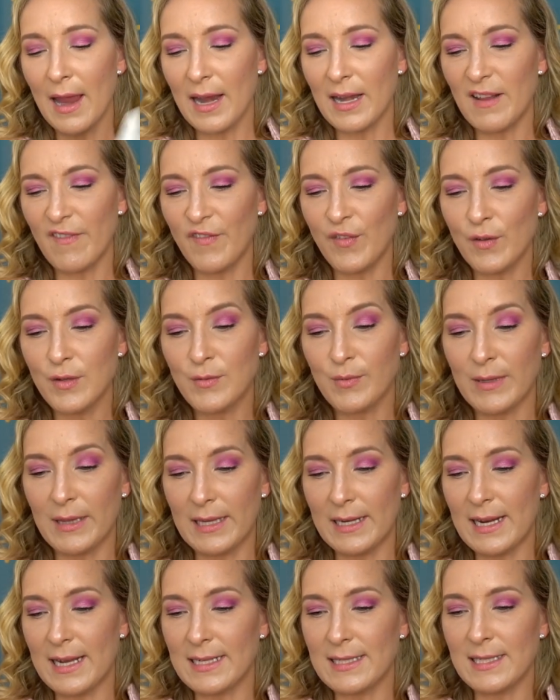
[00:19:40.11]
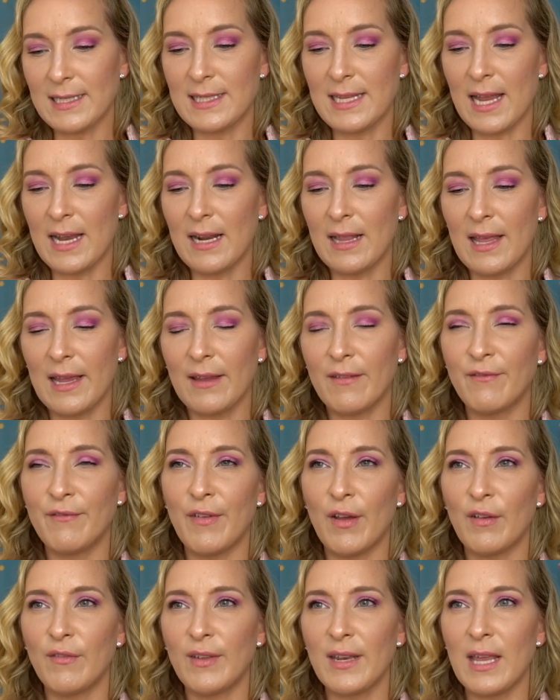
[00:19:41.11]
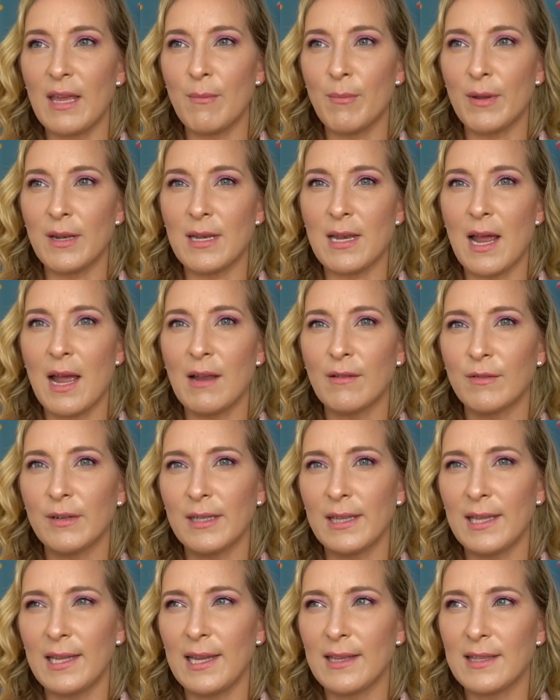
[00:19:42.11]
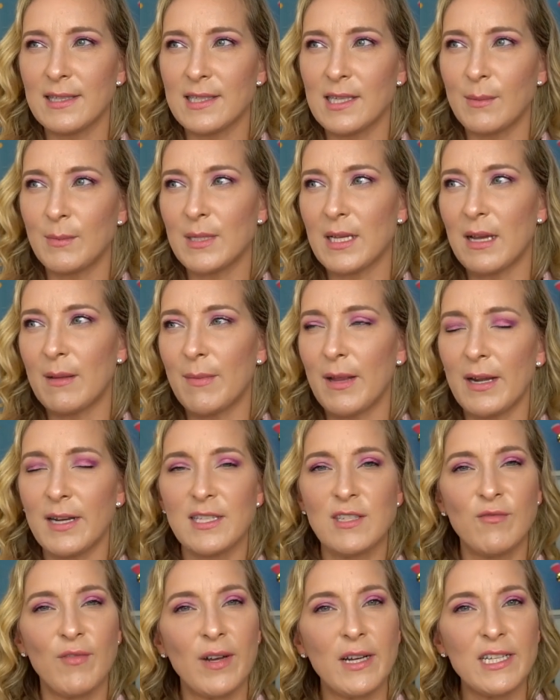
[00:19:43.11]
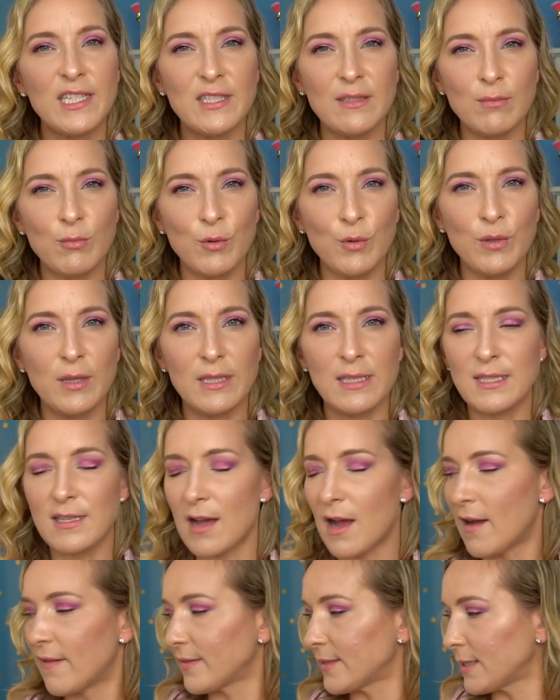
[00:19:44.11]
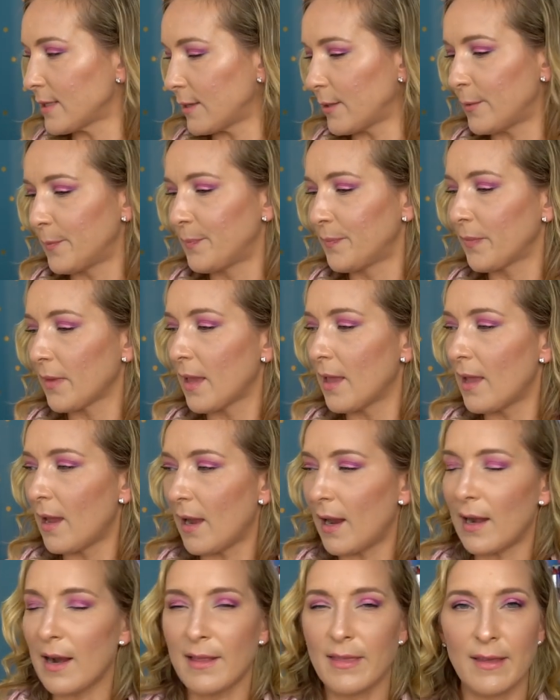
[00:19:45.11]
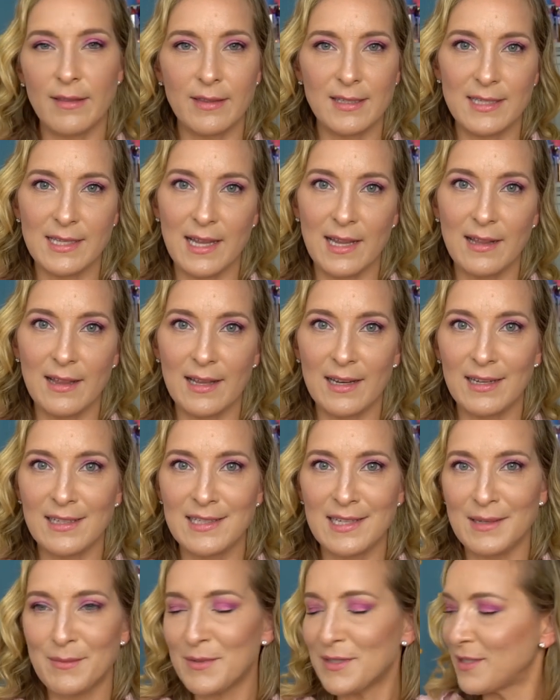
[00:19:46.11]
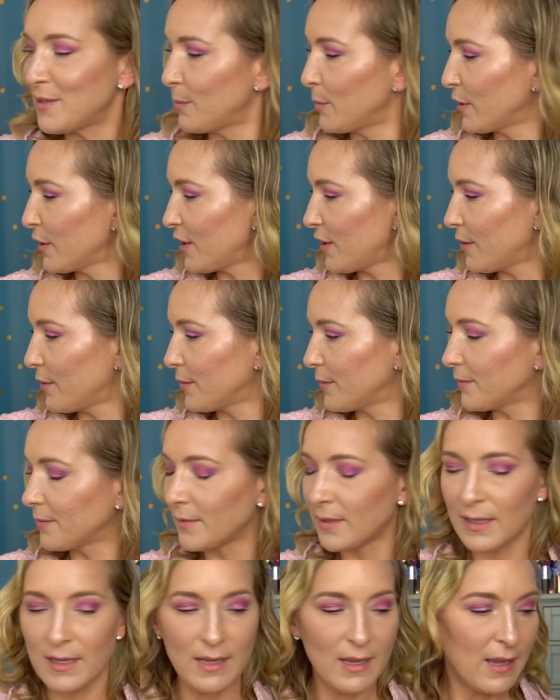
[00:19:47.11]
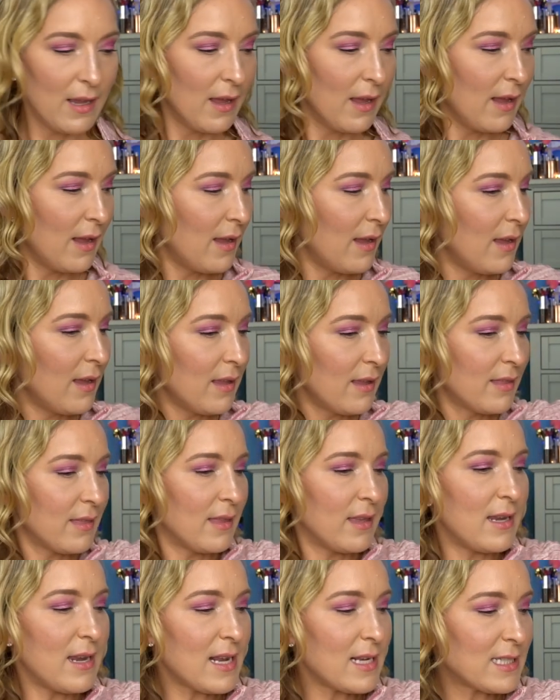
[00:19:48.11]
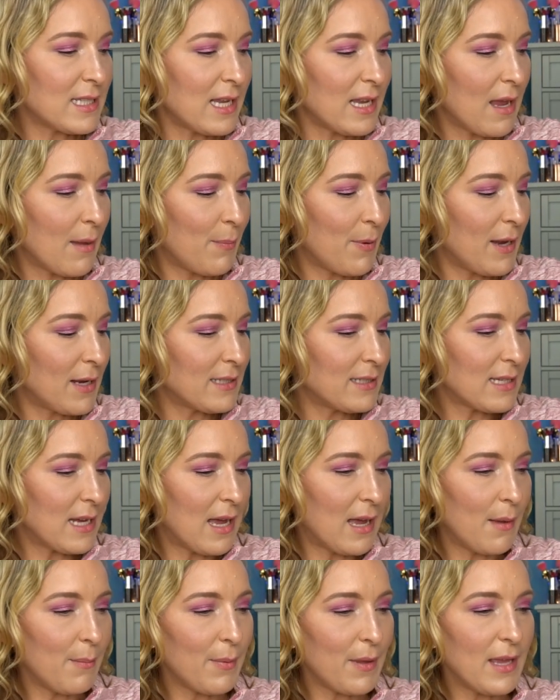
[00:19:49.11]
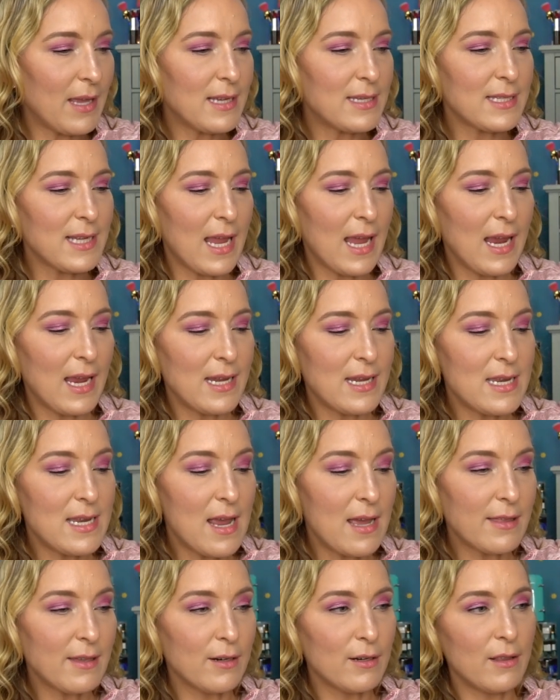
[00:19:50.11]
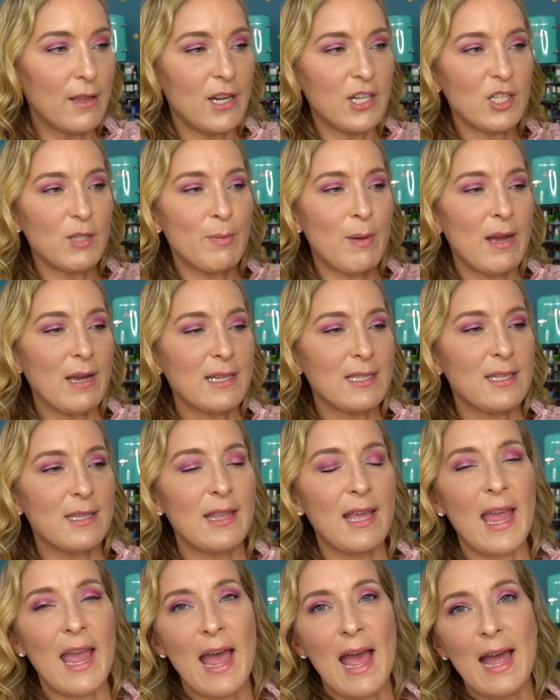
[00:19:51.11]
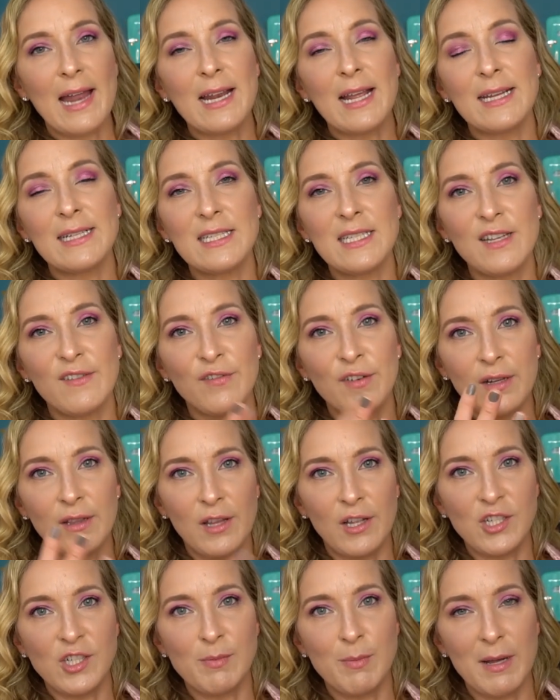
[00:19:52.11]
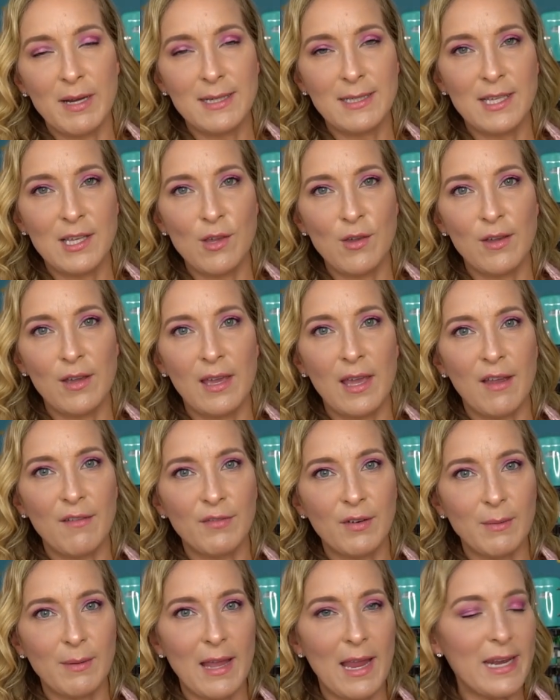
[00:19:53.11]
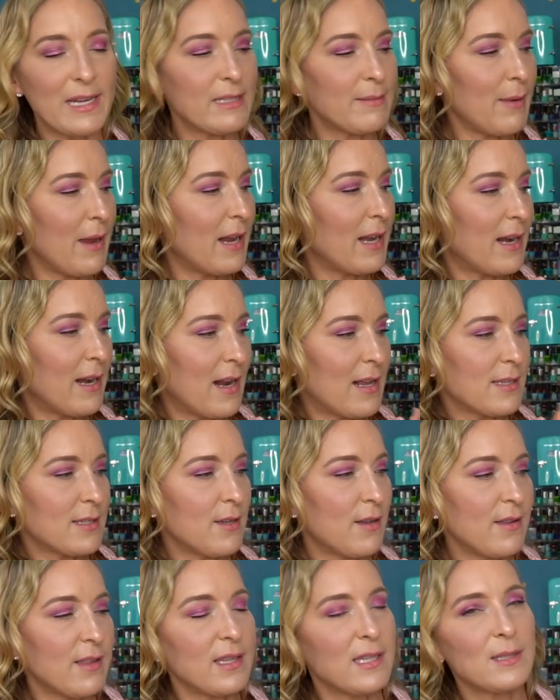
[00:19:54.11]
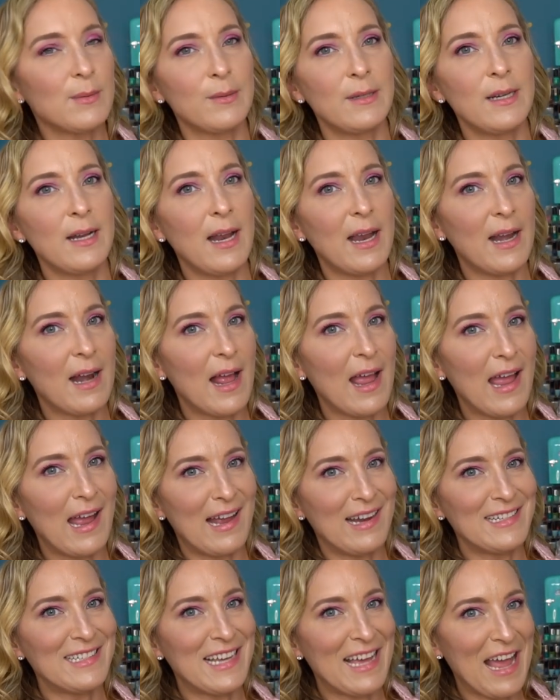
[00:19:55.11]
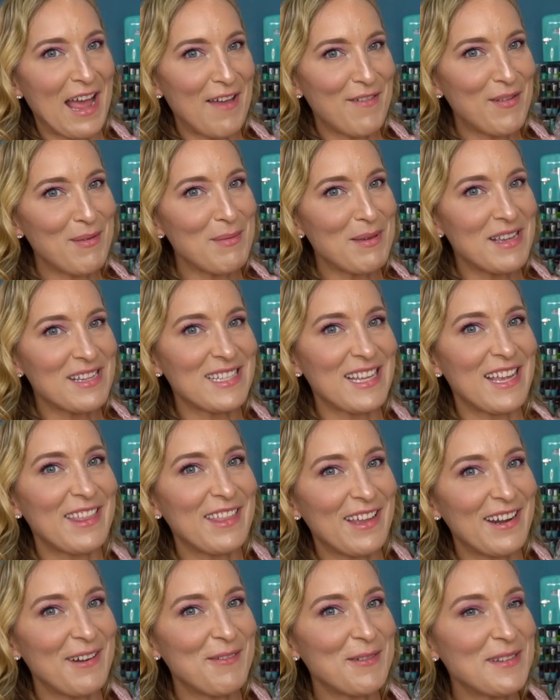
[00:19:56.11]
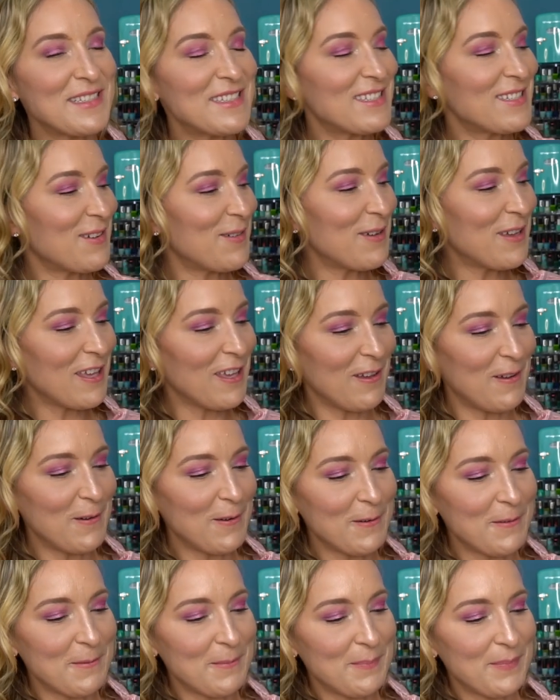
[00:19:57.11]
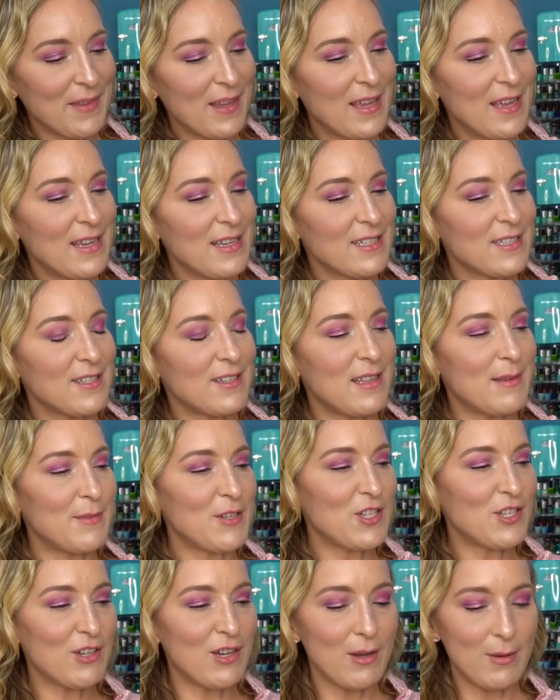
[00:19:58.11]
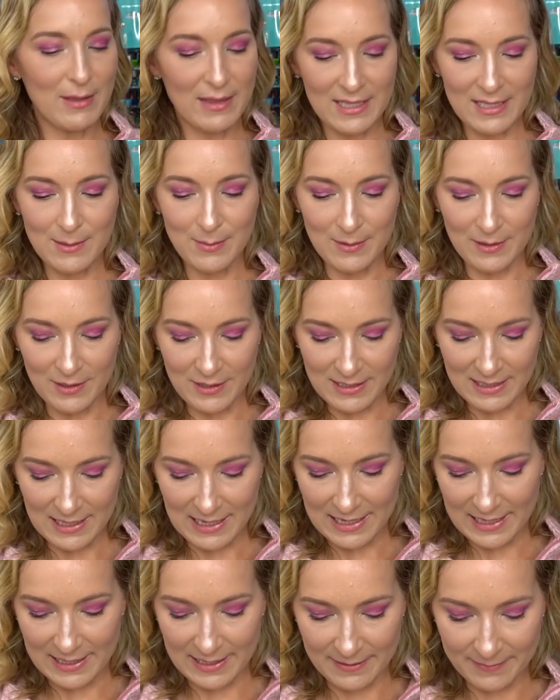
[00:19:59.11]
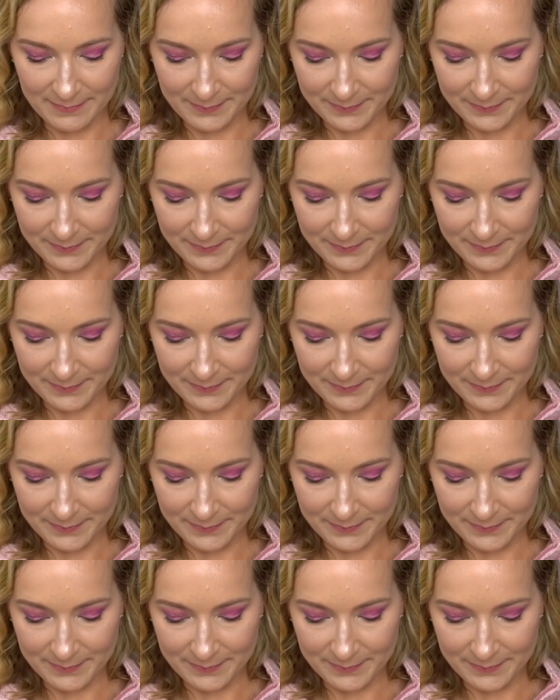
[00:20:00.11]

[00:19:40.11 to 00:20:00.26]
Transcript: And it feels really nice. It's kind of like velvety, but not really at the same time. It's very smooth and soft. So, and I thought the saying, like I said, was super cute. The next thing I picked up is another lunchbox. So they had a different lunchbox that you could get from Kate Spade and I saw this one and I had to have it because I thought it was so cute. So let me show you what this one looks like.